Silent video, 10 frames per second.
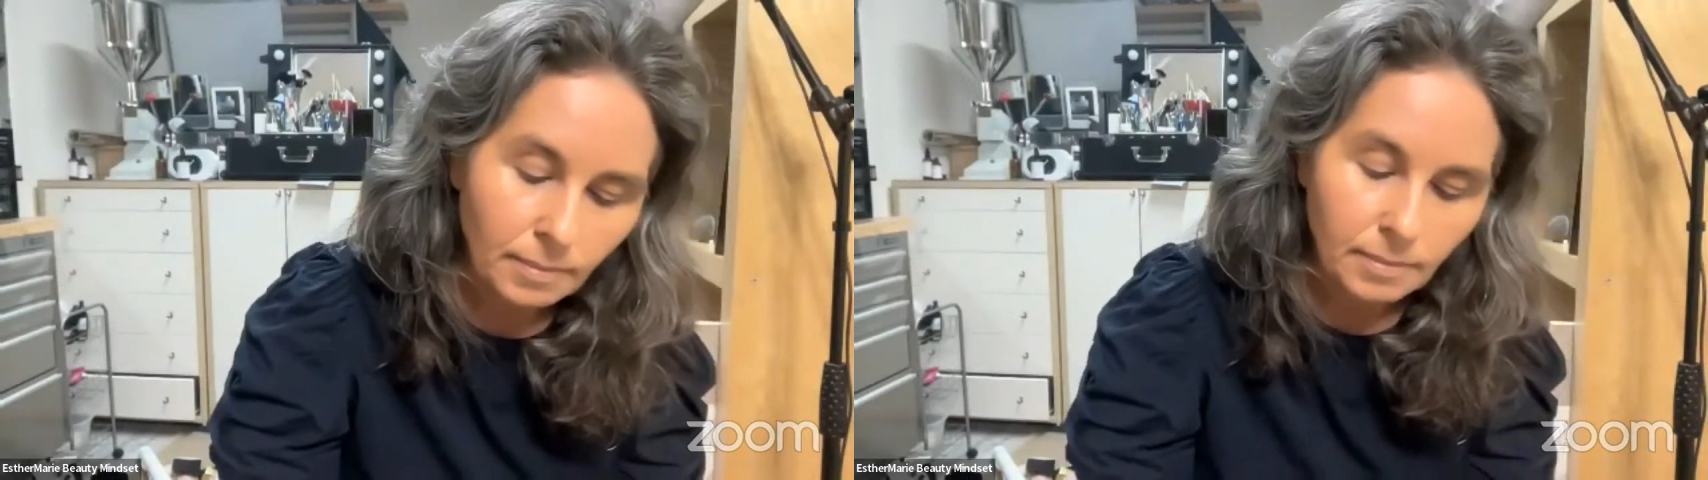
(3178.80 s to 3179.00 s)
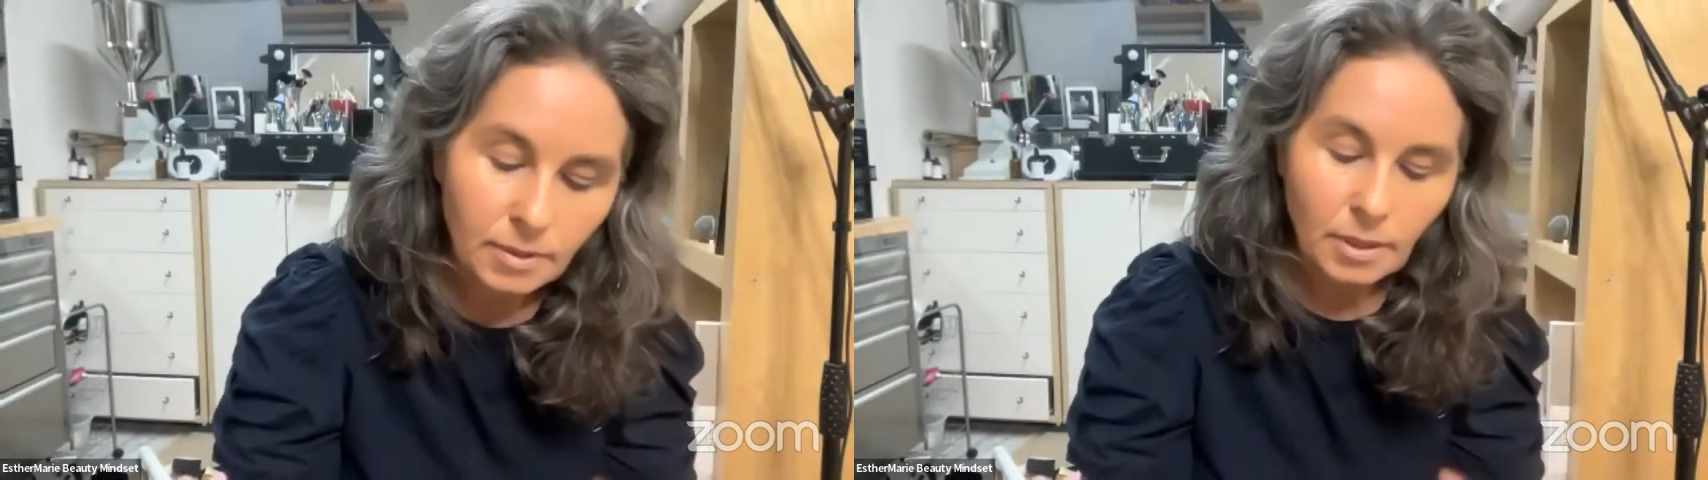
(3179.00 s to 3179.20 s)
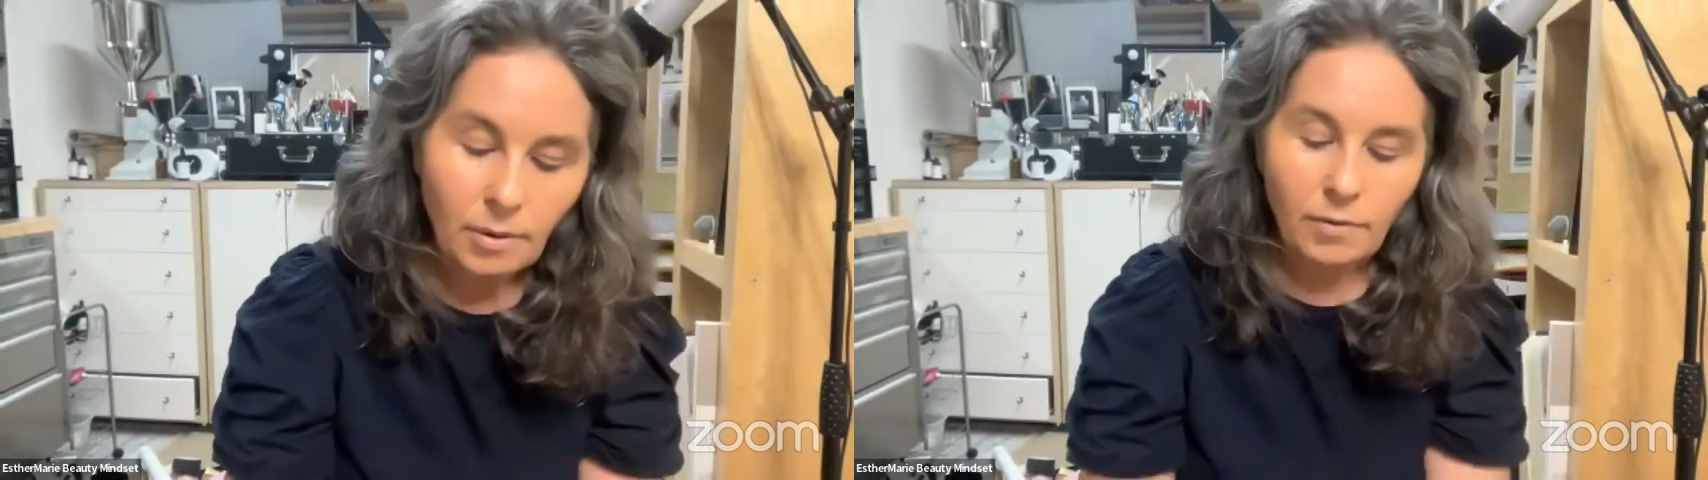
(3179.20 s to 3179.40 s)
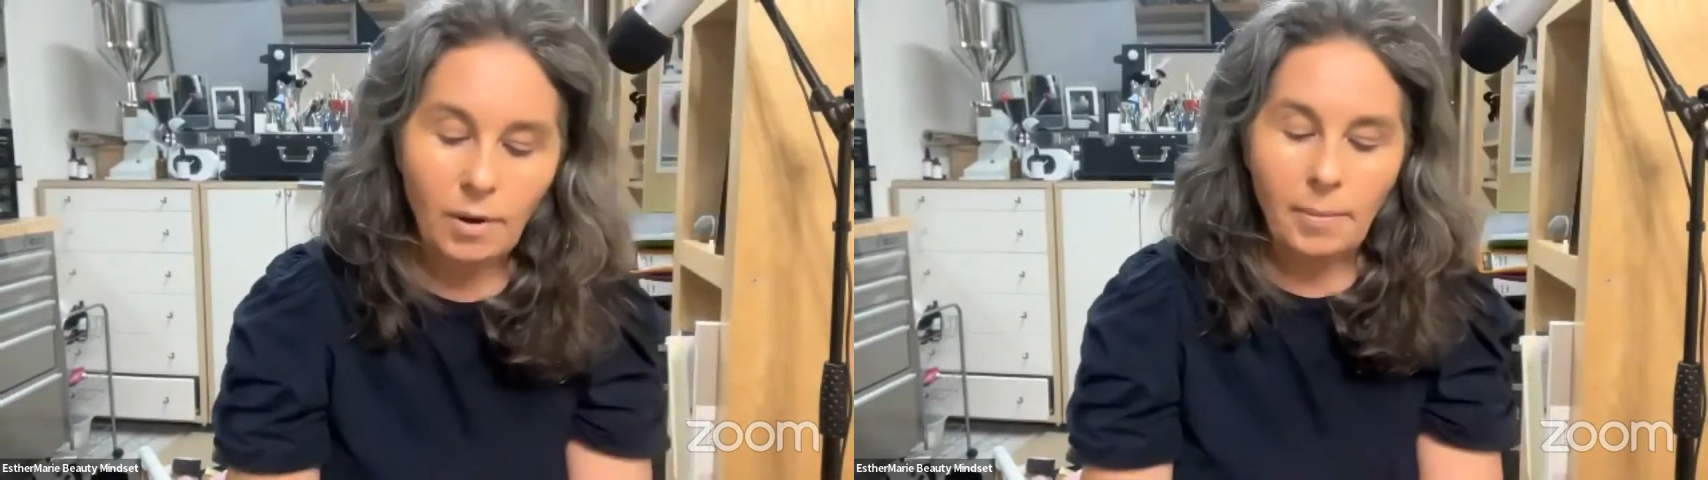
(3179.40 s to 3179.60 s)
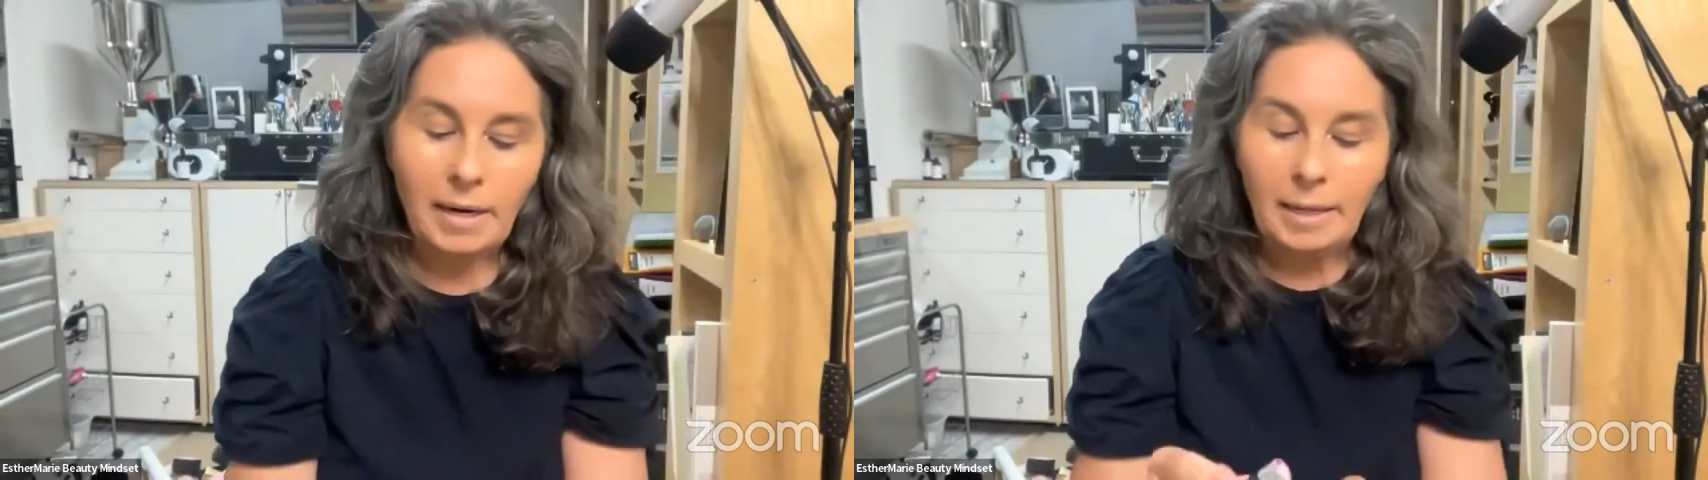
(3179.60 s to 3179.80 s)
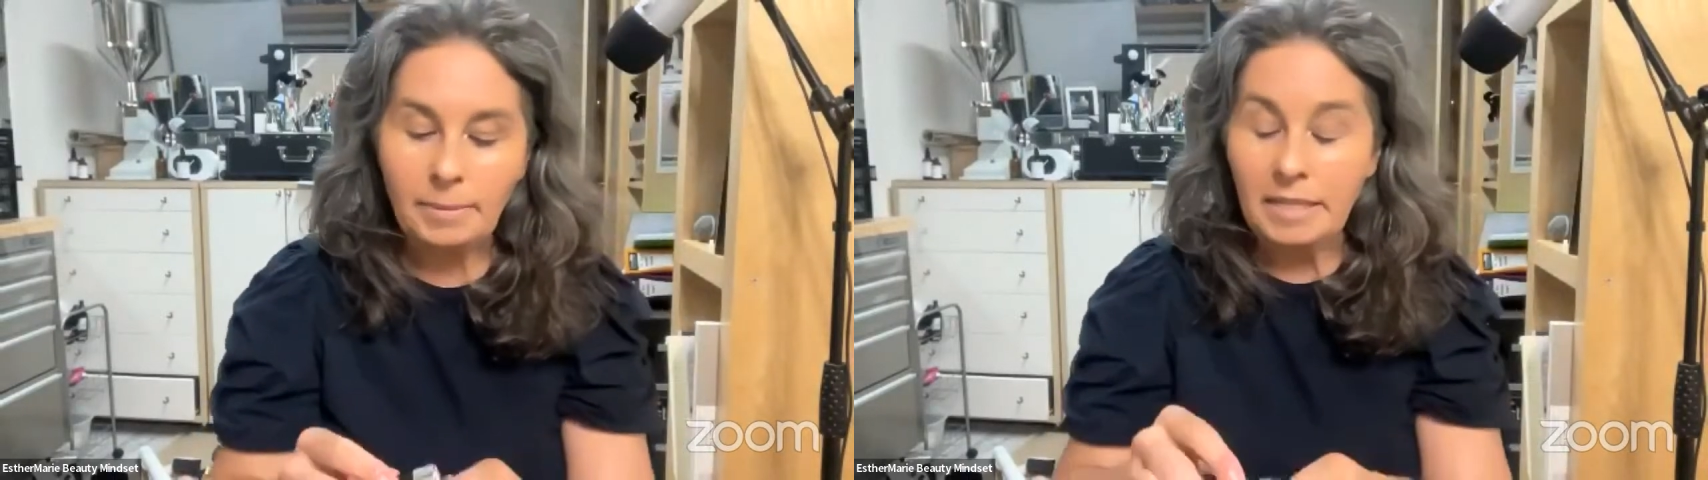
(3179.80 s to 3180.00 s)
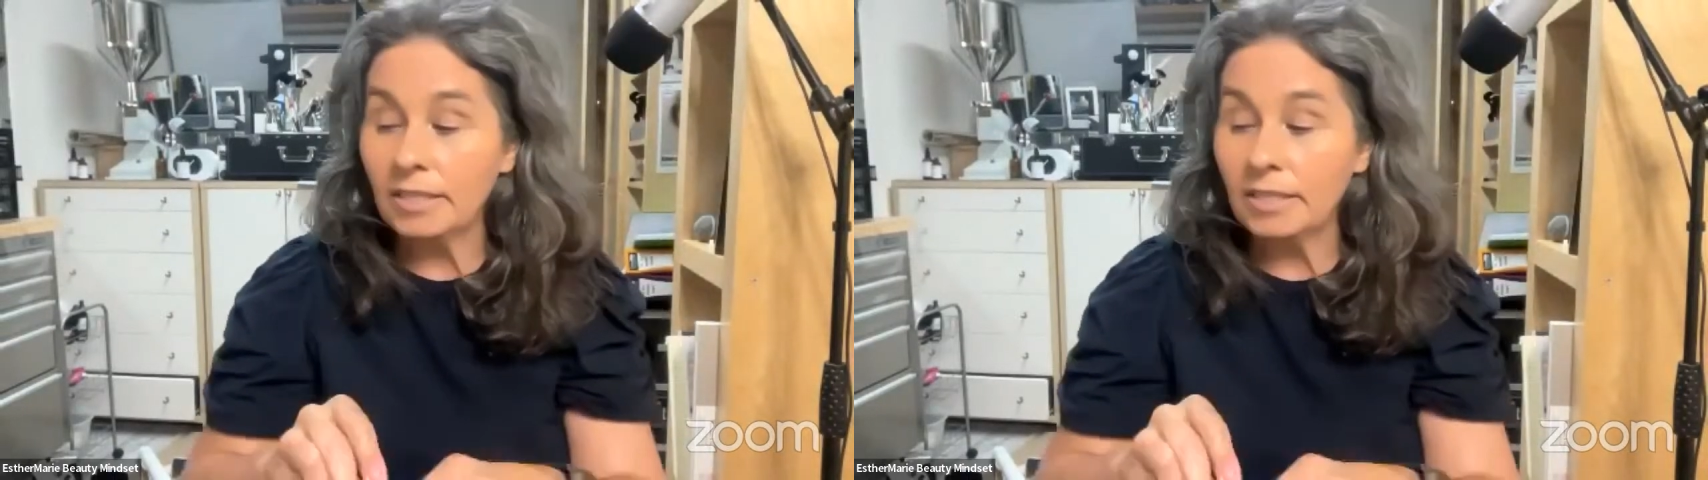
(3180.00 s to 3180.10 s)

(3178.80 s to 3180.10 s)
So I've got my lipstick.